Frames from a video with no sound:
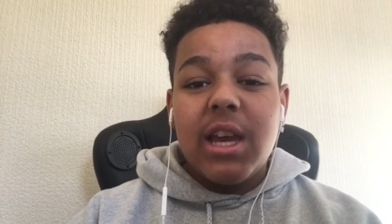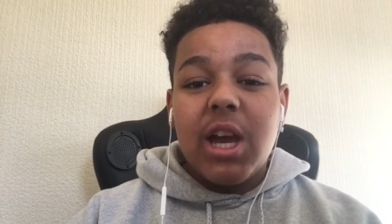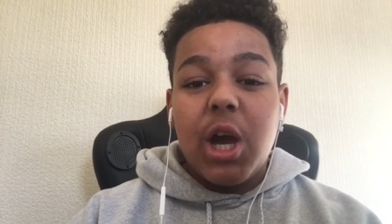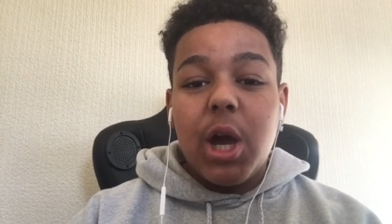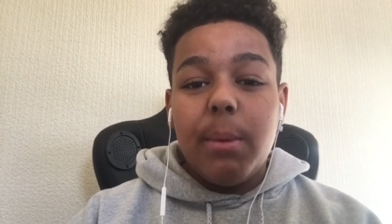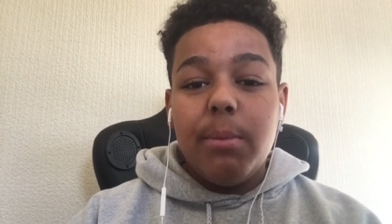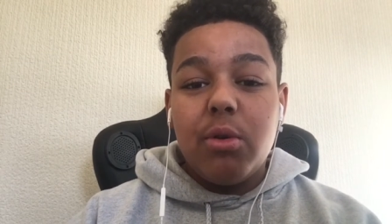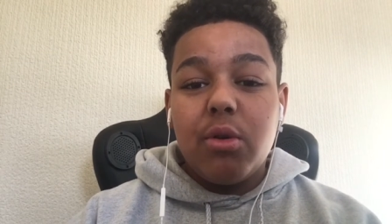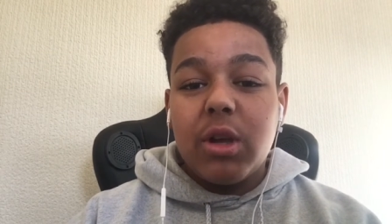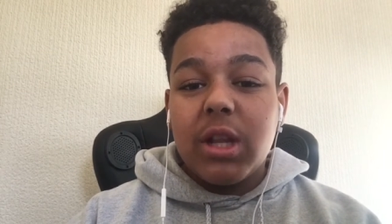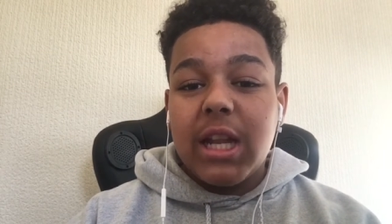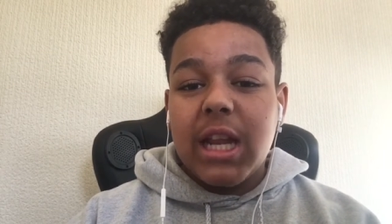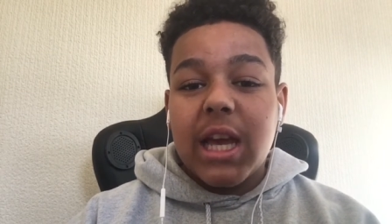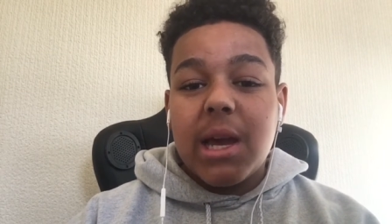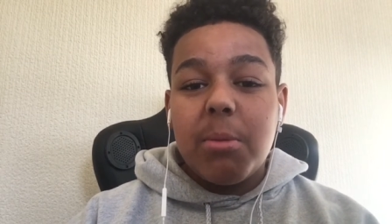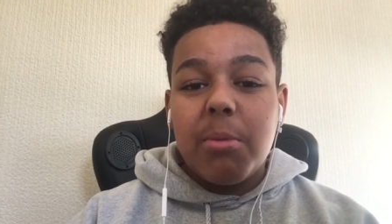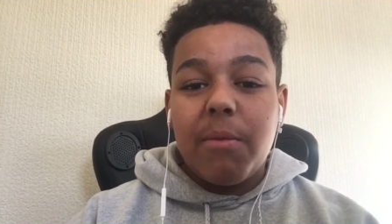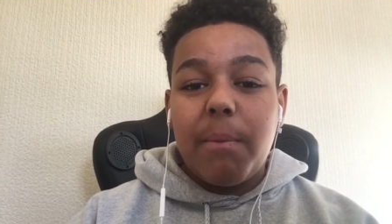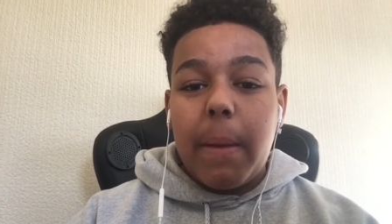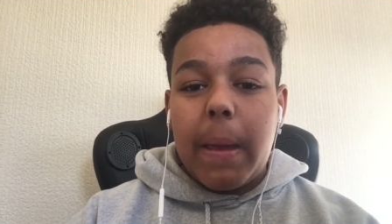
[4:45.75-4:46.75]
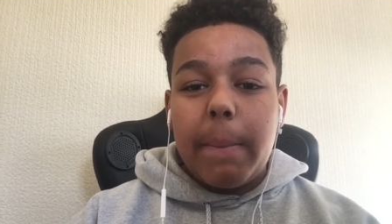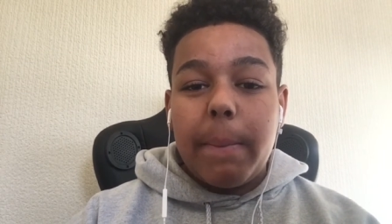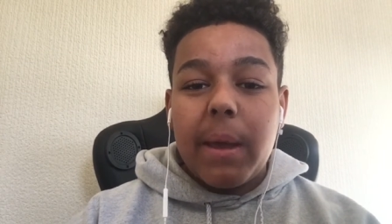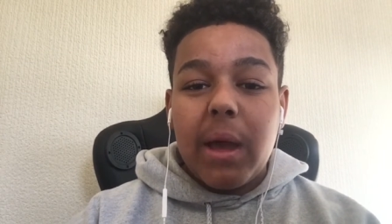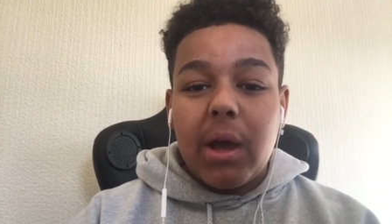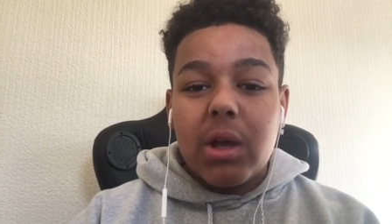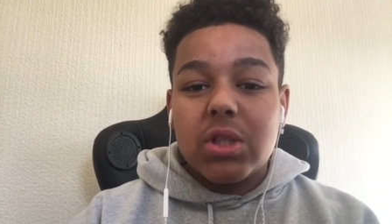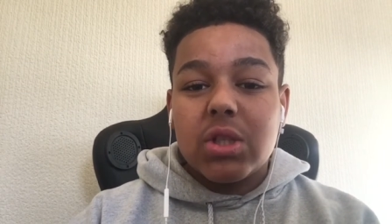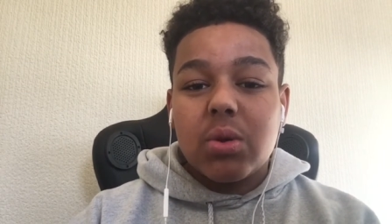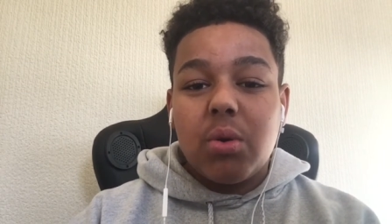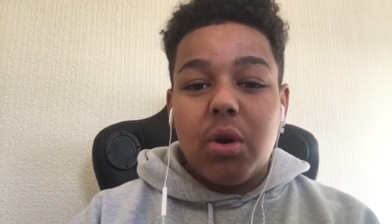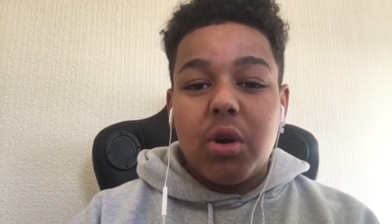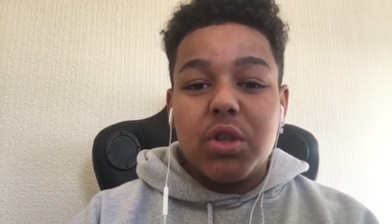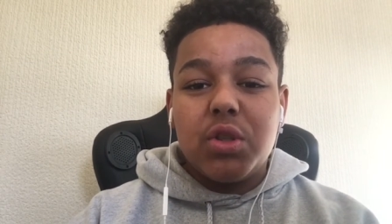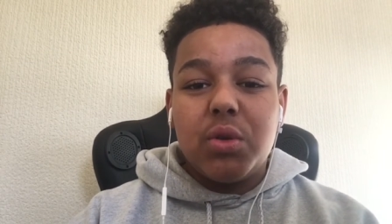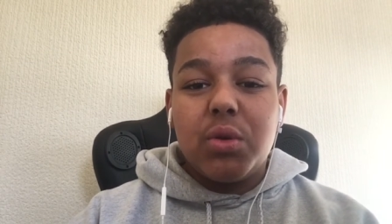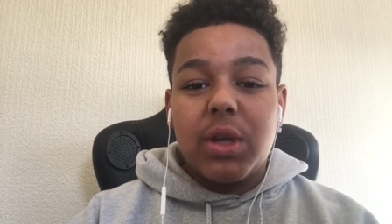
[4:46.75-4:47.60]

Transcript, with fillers: Um, you could link him with B P L squad.